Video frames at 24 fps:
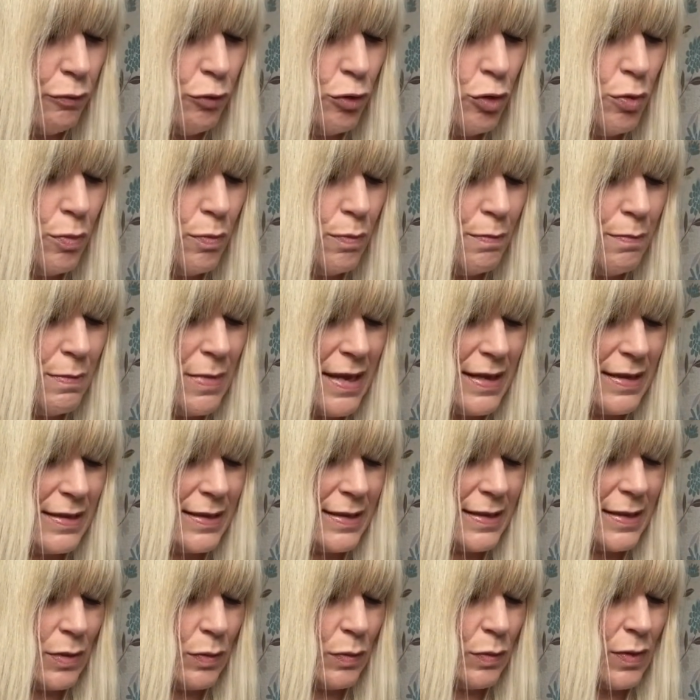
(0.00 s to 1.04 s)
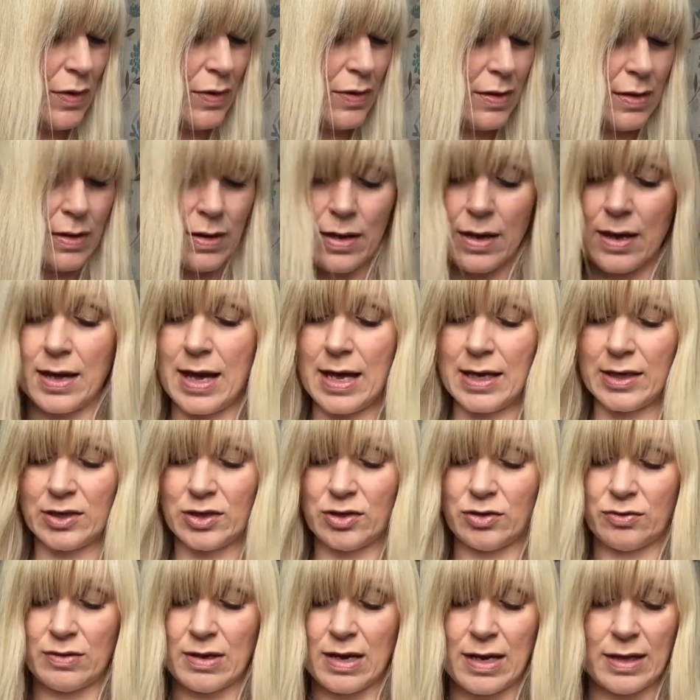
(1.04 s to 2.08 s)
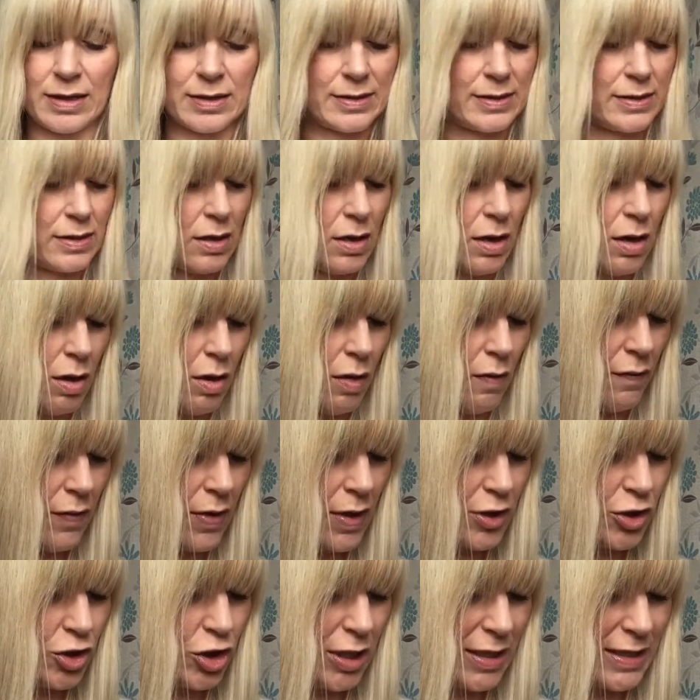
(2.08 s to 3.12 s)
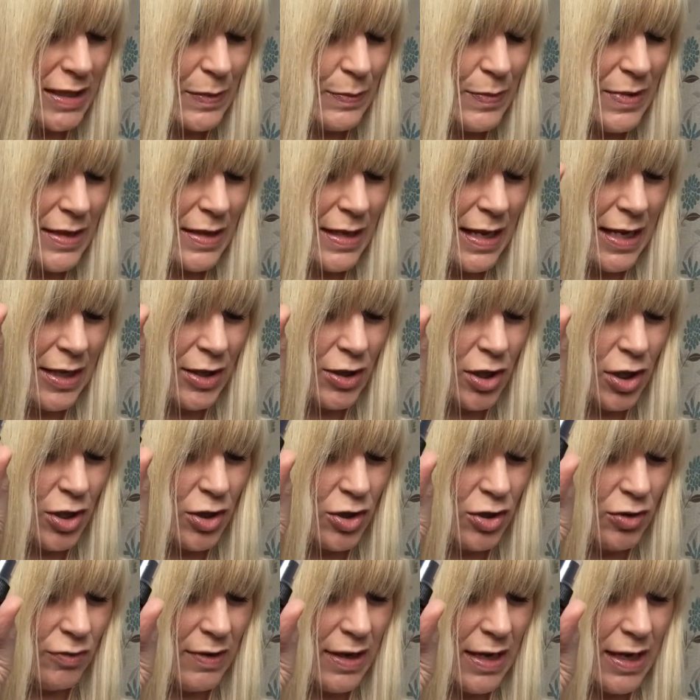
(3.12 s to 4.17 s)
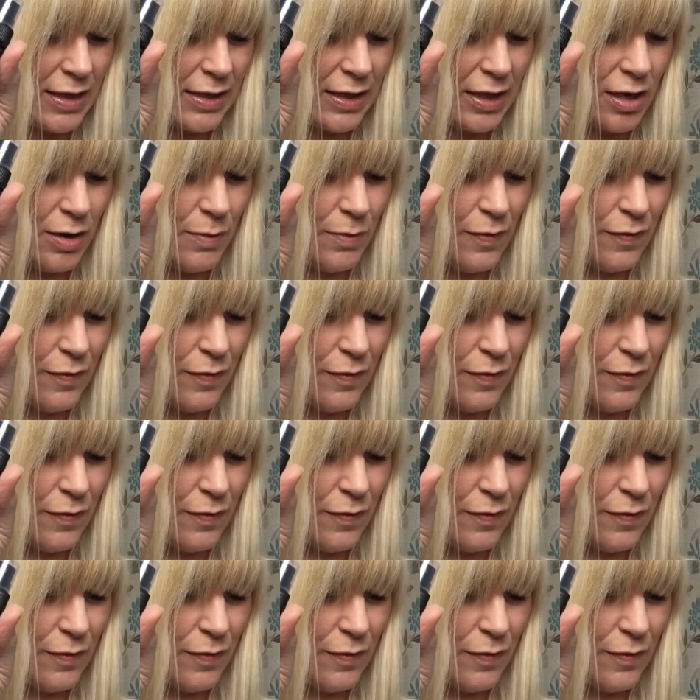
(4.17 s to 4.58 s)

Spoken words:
Room Mist with extracts of jasmine and geranium,